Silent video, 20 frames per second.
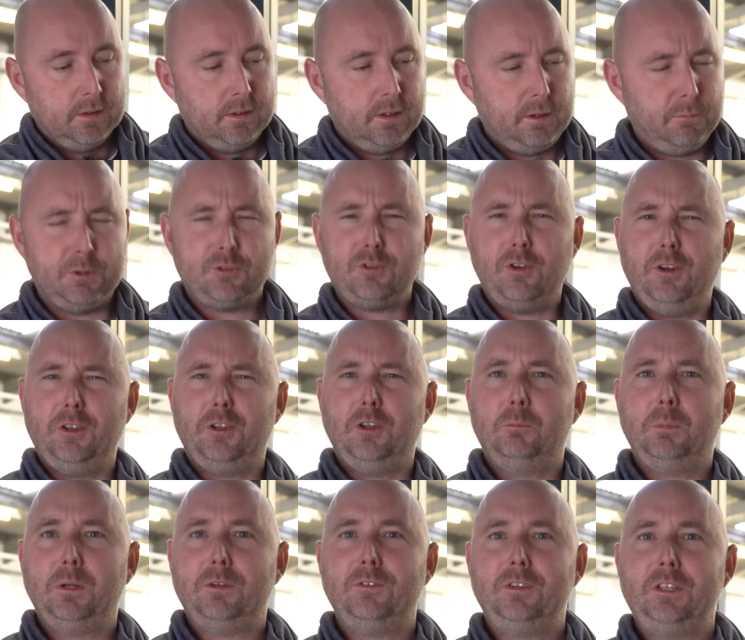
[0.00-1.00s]
And we'll try and do a
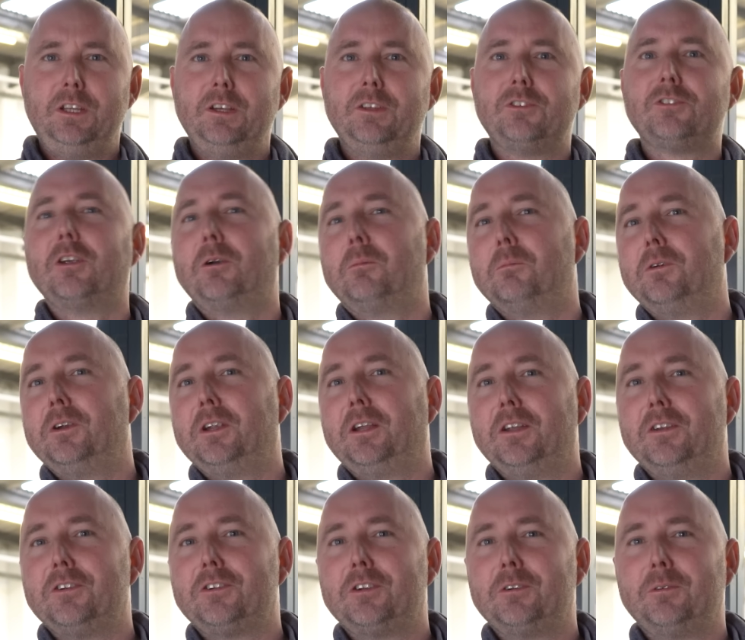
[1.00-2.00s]
bit of a year summary
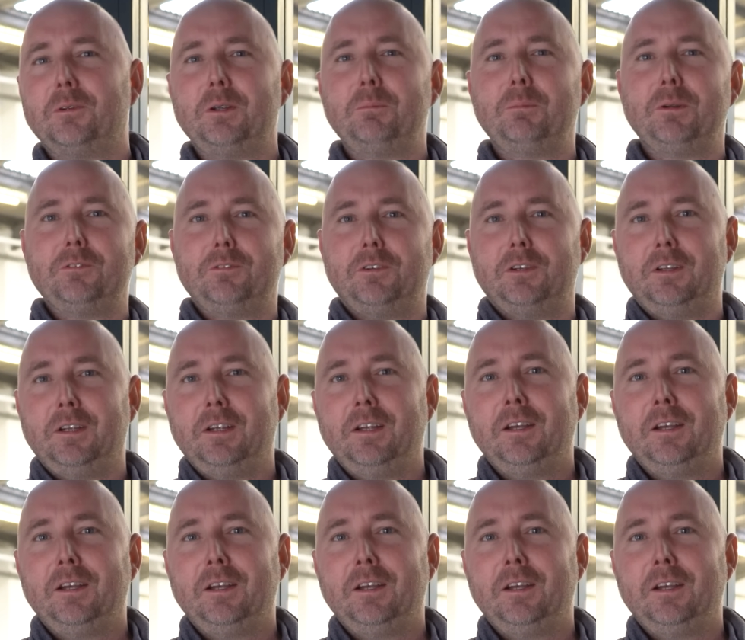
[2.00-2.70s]
again, shall we? A bit of a